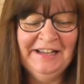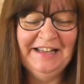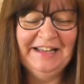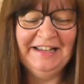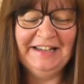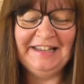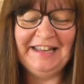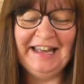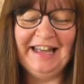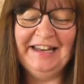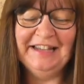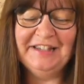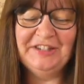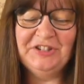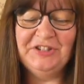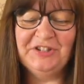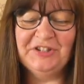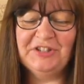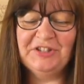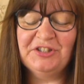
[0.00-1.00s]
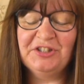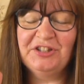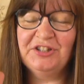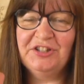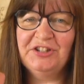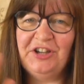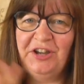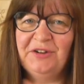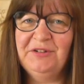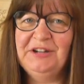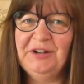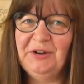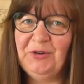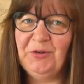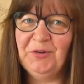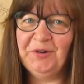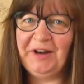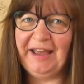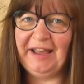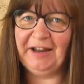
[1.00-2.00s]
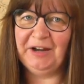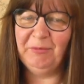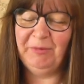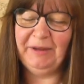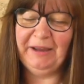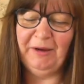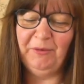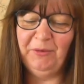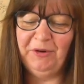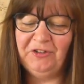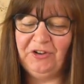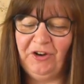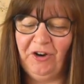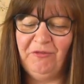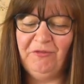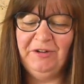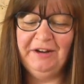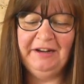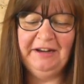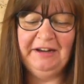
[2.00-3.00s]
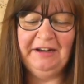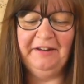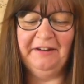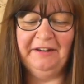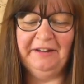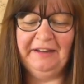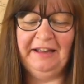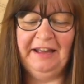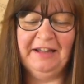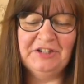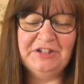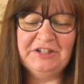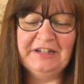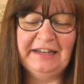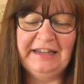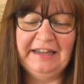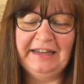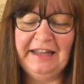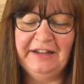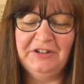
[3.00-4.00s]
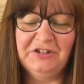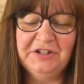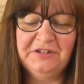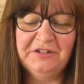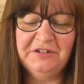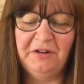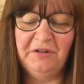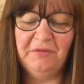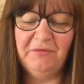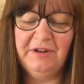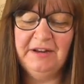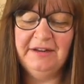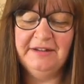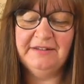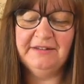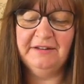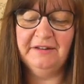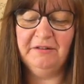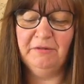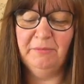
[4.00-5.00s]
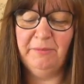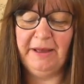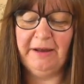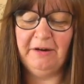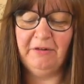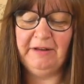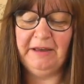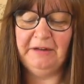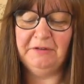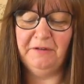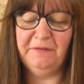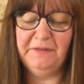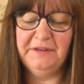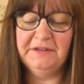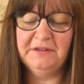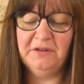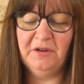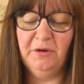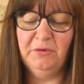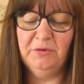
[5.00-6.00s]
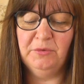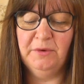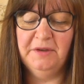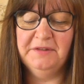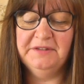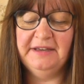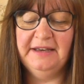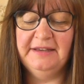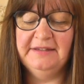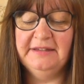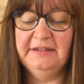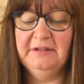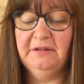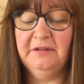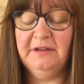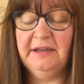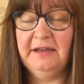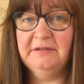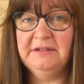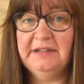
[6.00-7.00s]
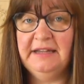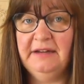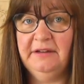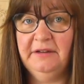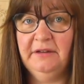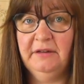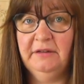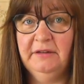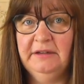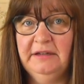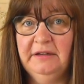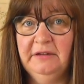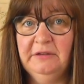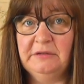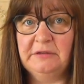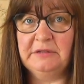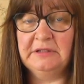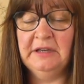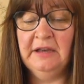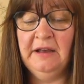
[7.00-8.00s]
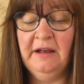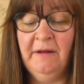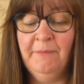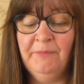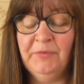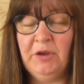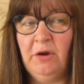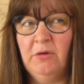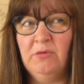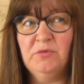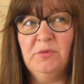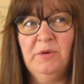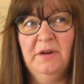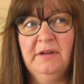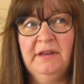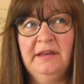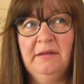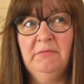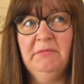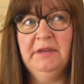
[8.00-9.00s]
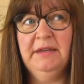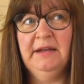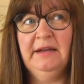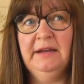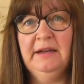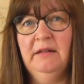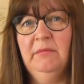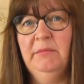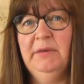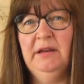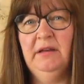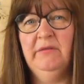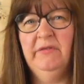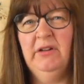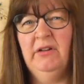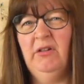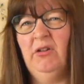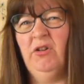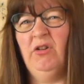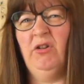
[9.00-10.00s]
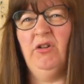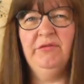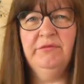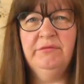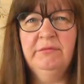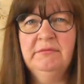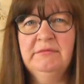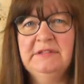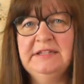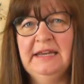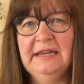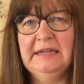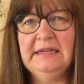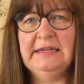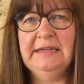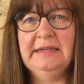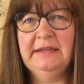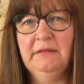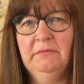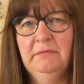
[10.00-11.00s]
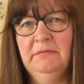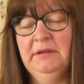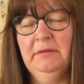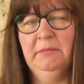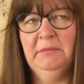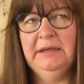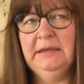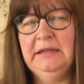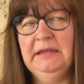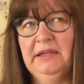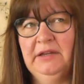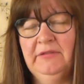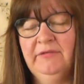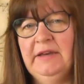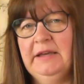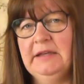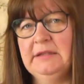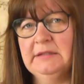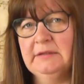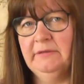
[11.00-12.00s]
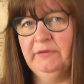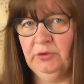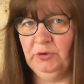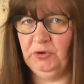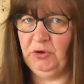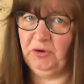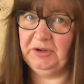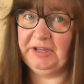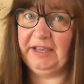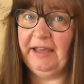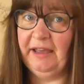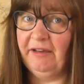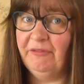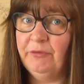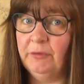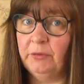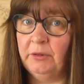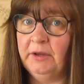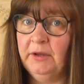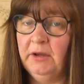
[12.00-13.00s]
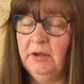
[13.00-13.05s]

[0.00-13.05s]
and Kelly's just toned it all down a bit, which I really like actually. And she's done a really subtle background on this goldwork daisy, and look how delicate it looks. Goldwork can be a little bit of an on-off technique and be a bit in your face if you're not careful